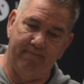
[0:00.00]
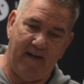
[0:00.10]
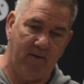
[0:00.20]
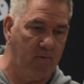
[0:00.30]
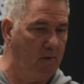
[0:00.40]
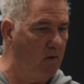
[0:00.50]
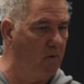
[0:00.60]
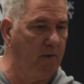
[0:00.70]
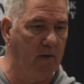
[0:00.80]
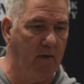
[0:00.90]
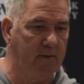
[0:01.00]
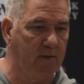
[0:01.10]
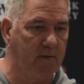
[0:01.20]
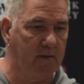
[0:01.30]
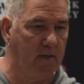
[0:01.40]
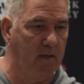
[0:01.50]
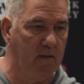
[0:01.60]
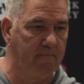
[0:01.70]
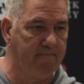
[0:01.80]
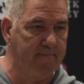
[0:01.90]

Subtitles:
I don't know. You know, I just, you